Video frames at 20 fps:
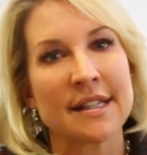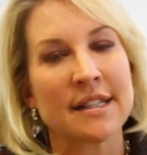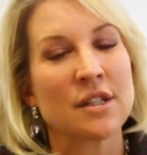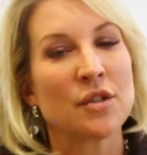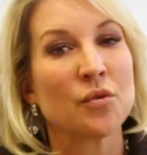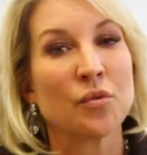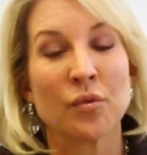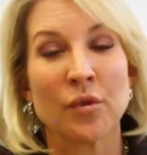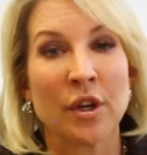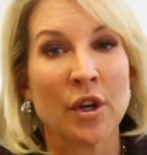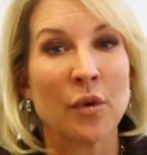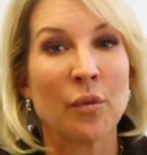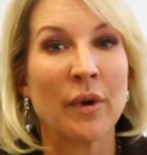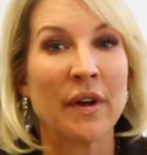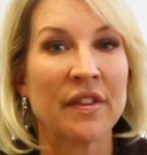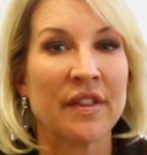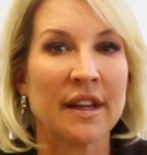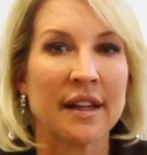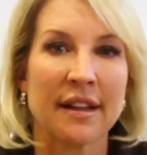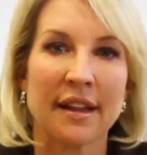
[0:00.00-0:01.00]
That's you know
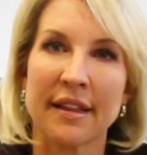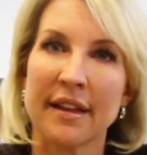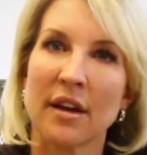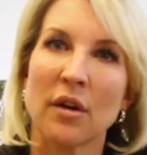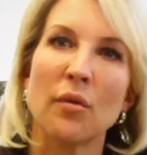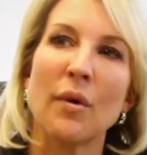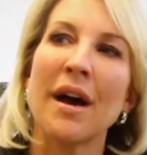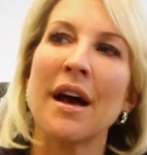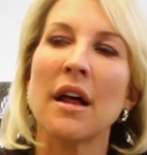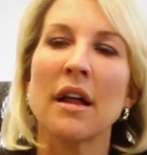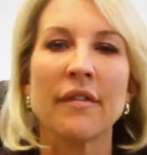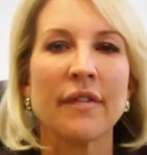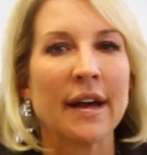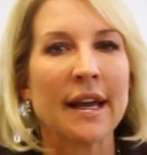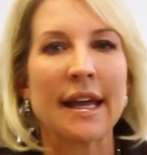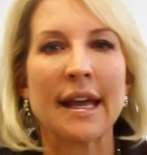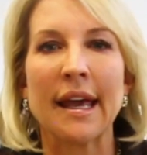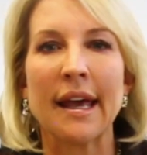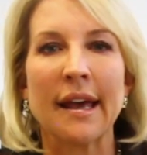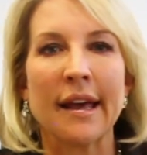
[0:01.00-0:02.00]
one thing they think. Well, if
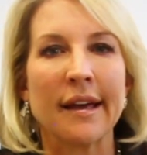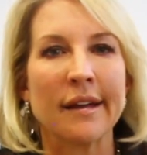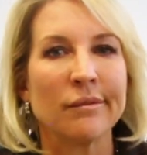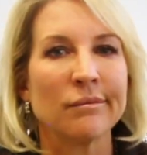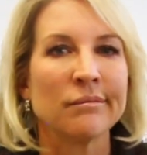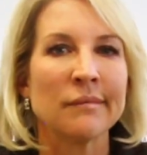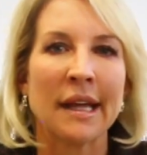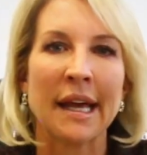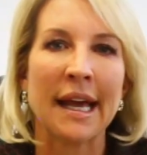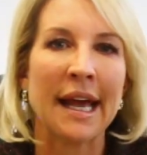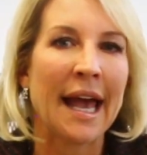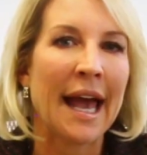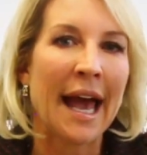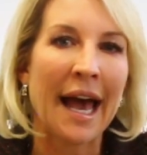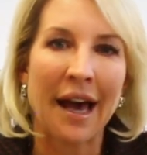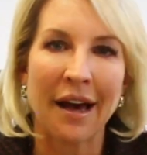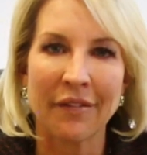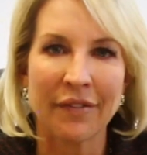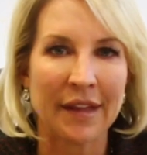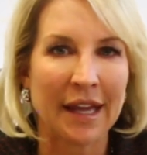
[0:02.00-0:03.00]
I get
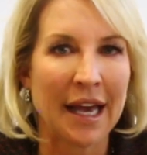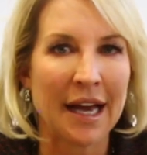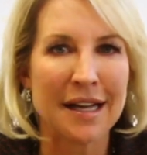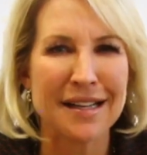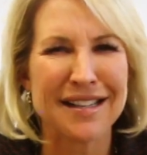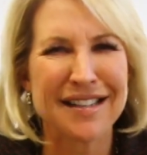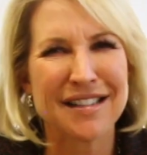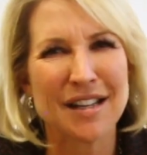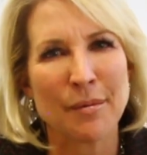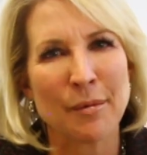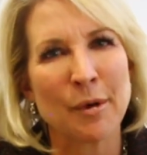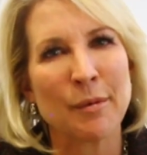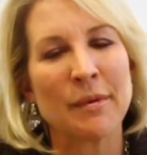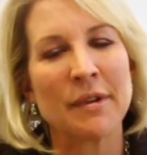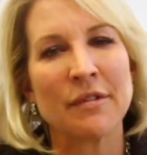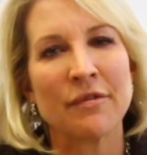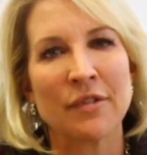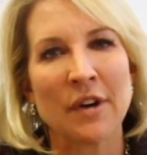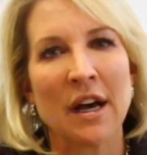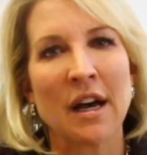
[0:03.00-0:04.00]
half the assets, I'm going to
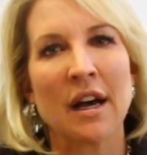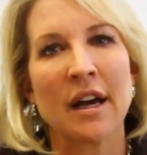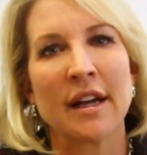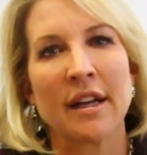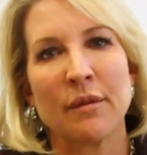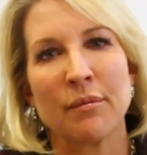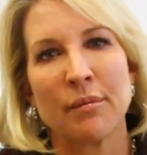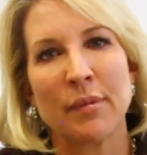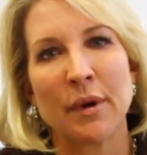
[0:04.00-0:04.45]
be fine.